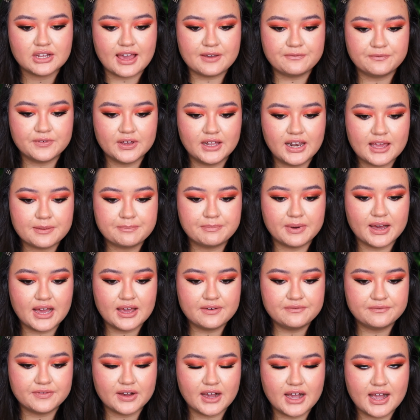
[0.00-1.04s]
I feel like by
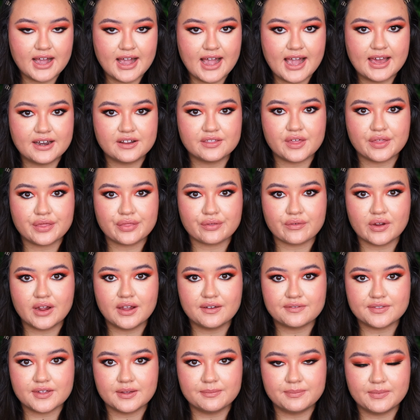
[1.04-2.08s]
far out of the three
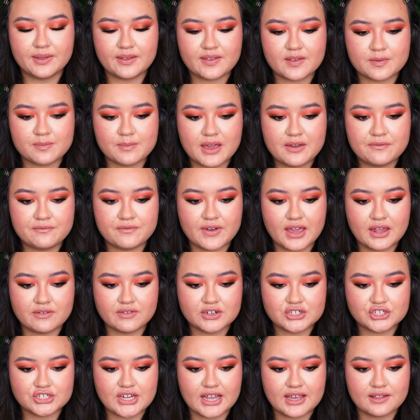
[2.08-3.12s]
of them, this is my
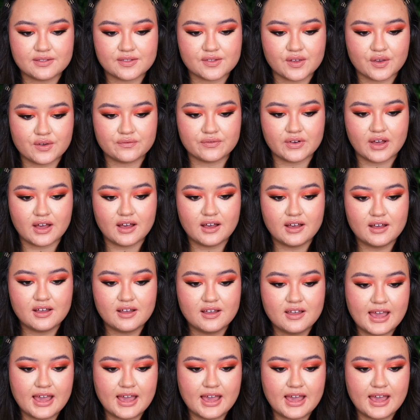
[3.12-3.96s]
favorite shade so far.